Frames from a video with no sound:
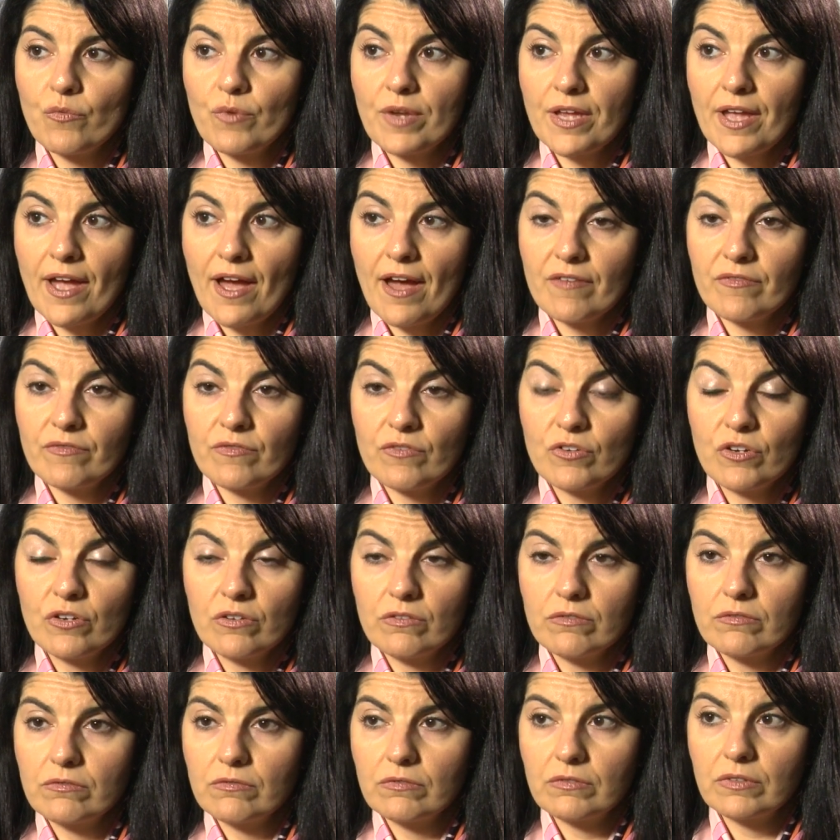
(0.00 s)
we have
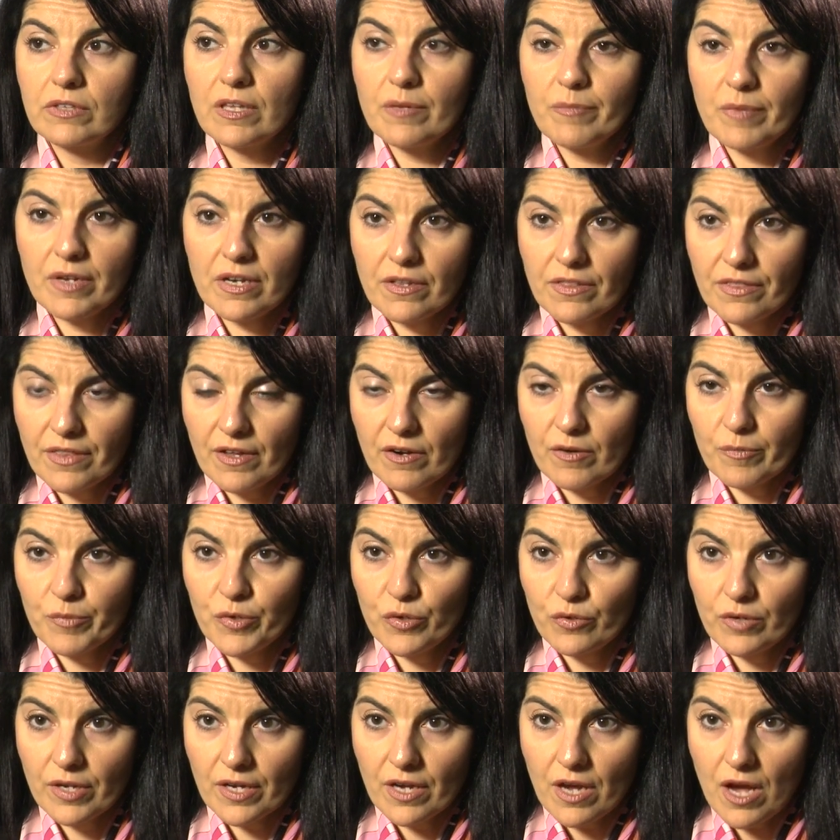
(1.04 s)
limited
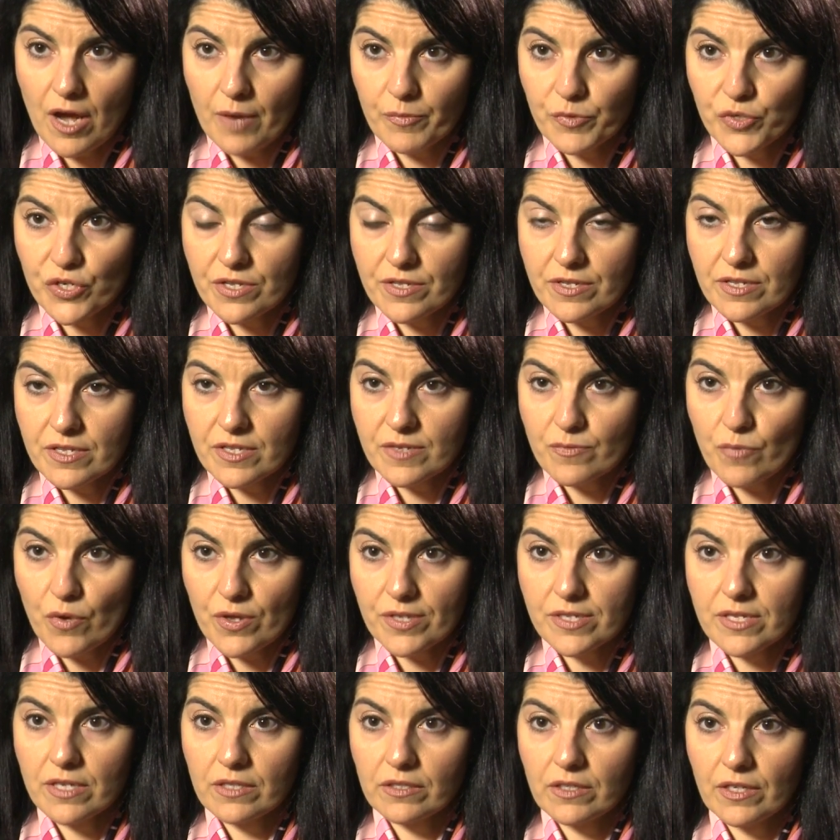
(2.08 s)
therapeutic options in
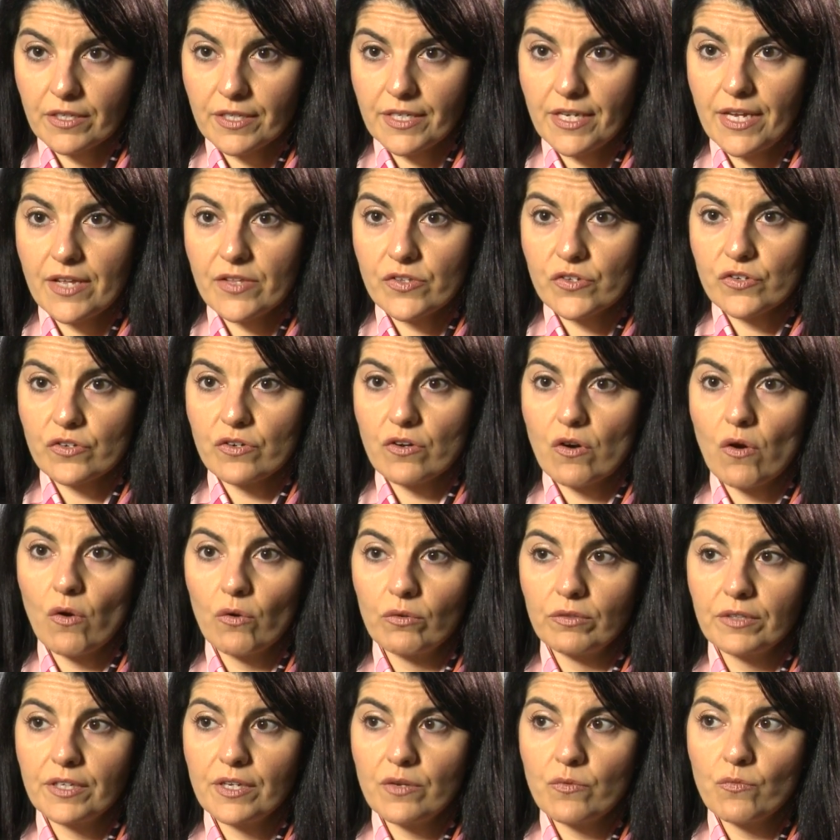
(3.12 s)
small cell lung cancer.
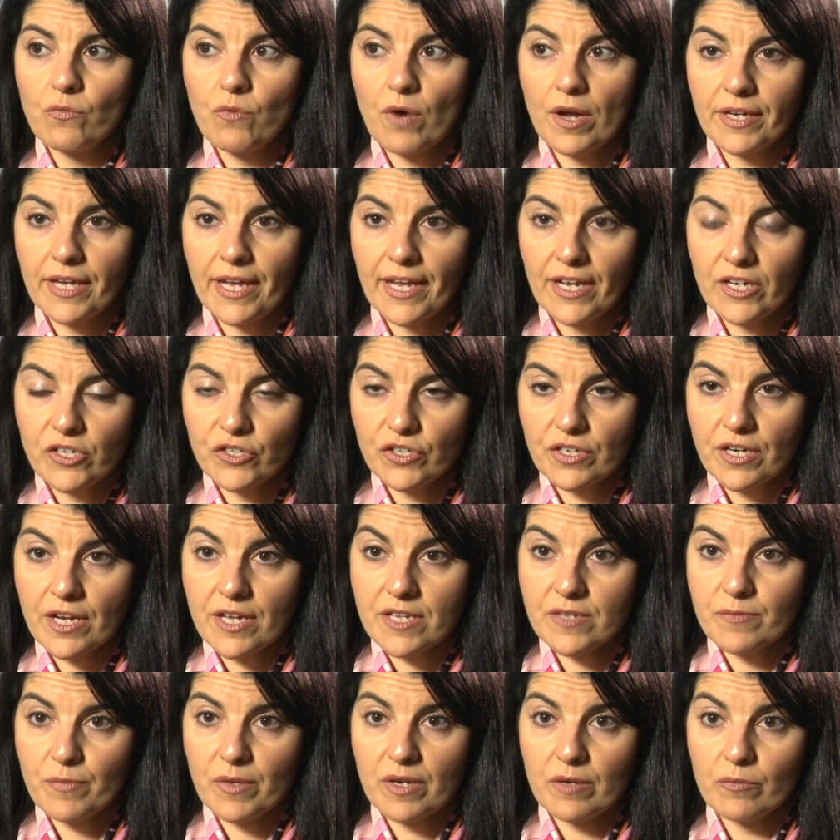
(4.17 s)
Only one agent
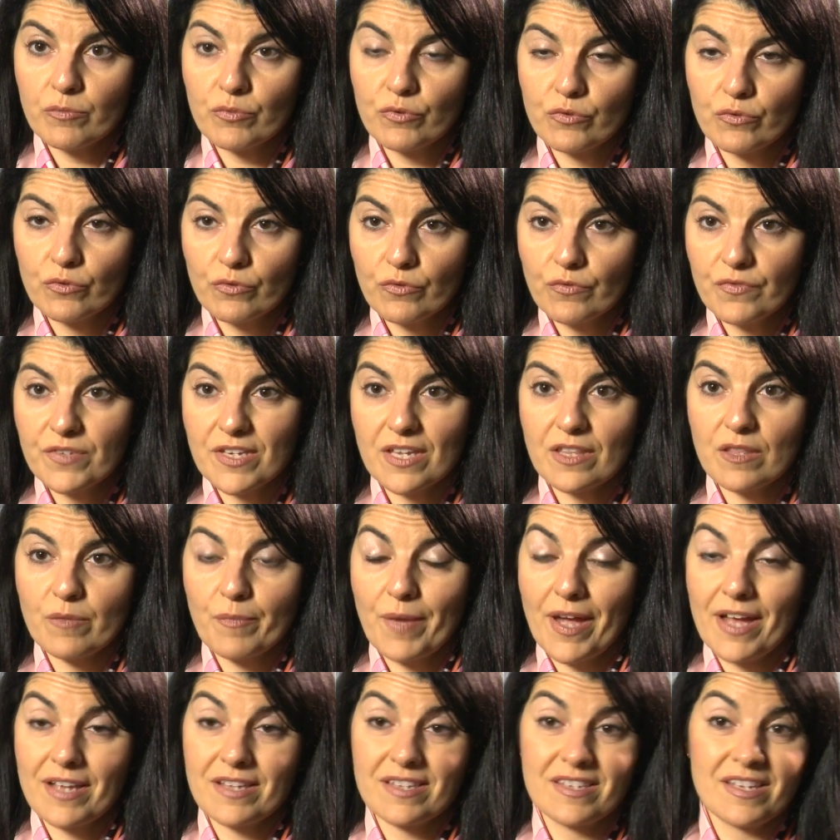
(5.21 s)
has been approved in the
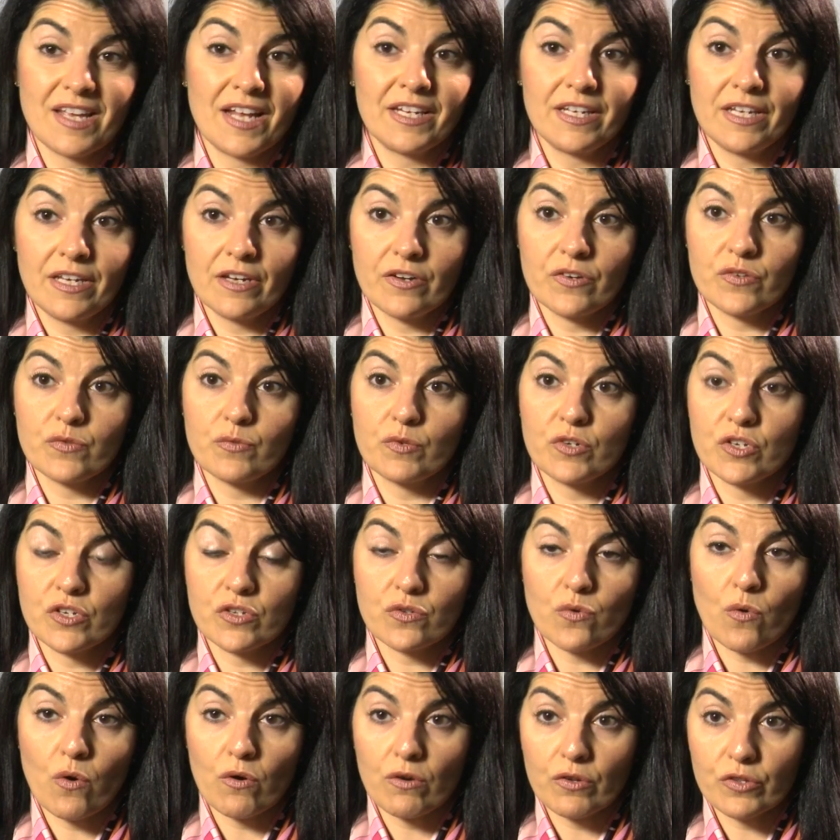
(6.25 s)
past 10 years, which
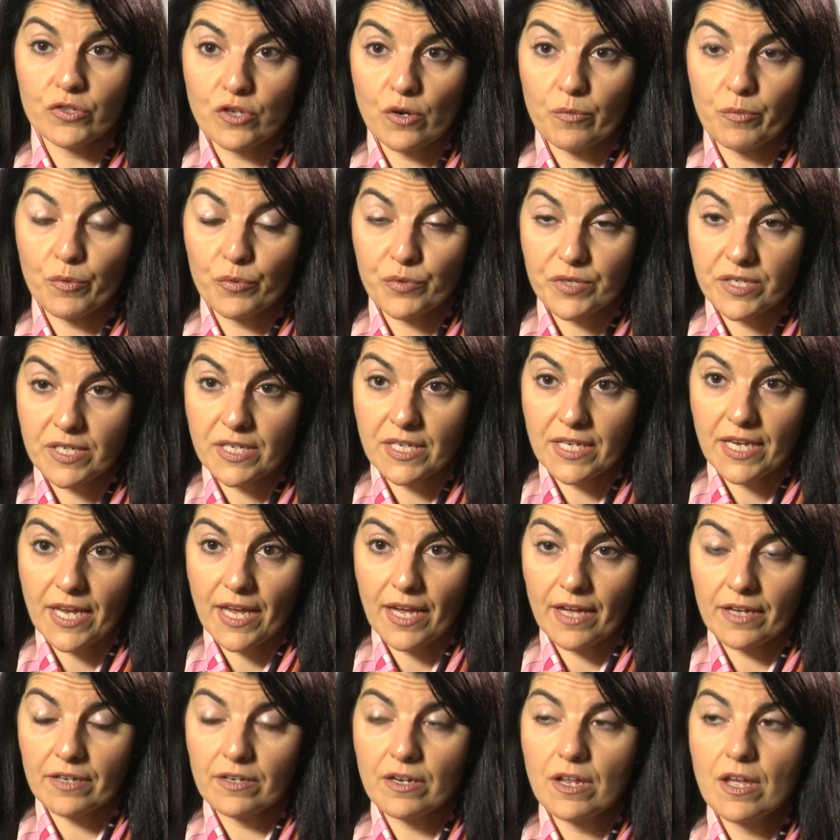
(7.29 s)
is oral
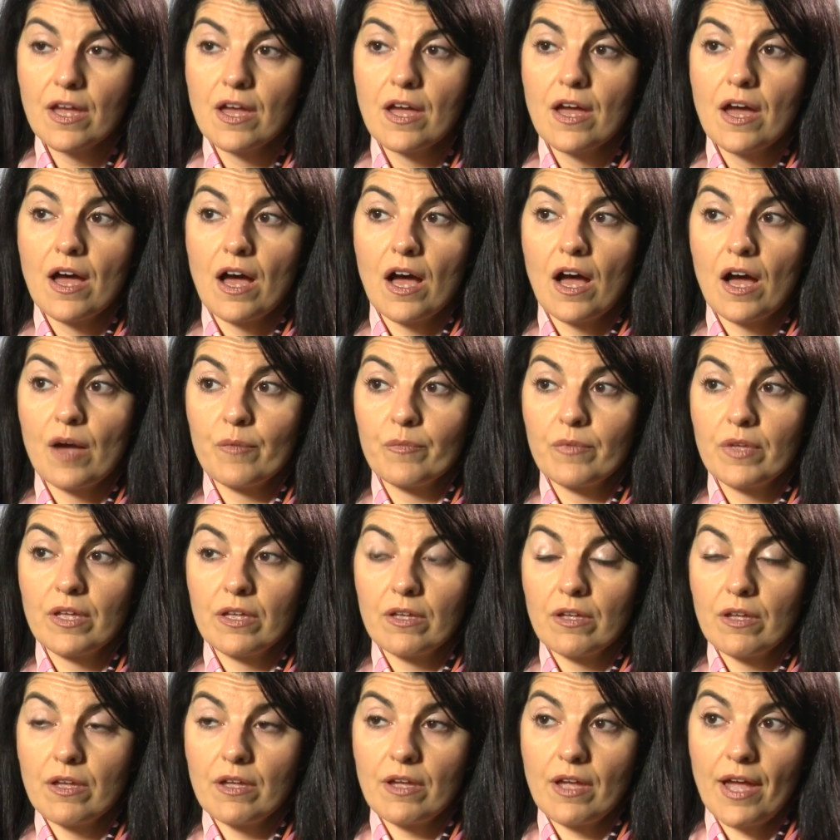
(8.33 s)
topotecan. Um,
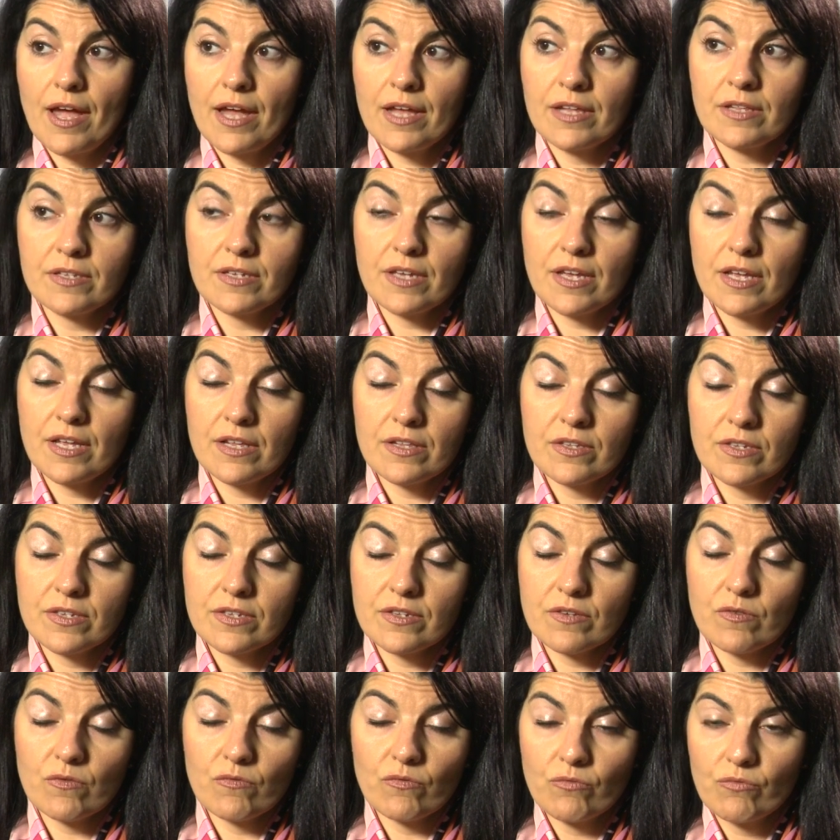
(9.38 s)
and
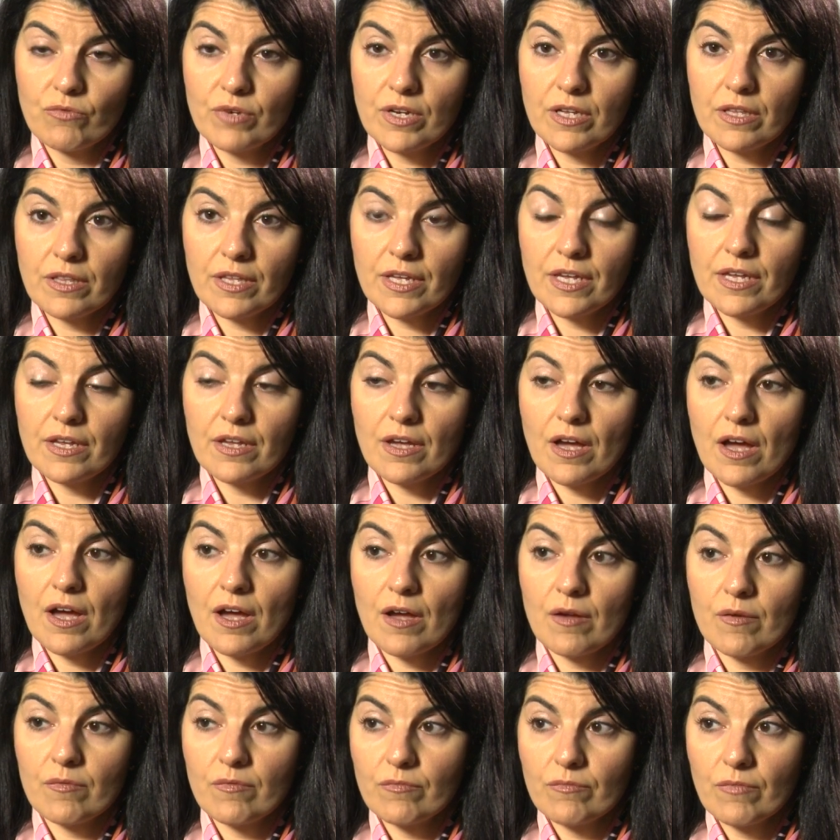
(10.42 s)
it's really
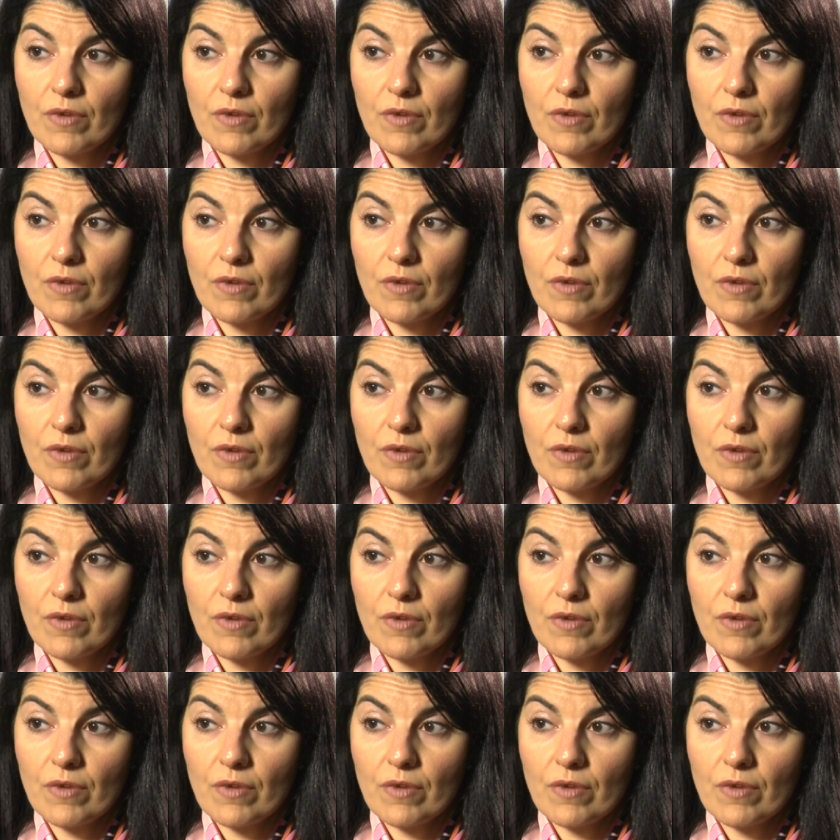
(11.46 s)
uh,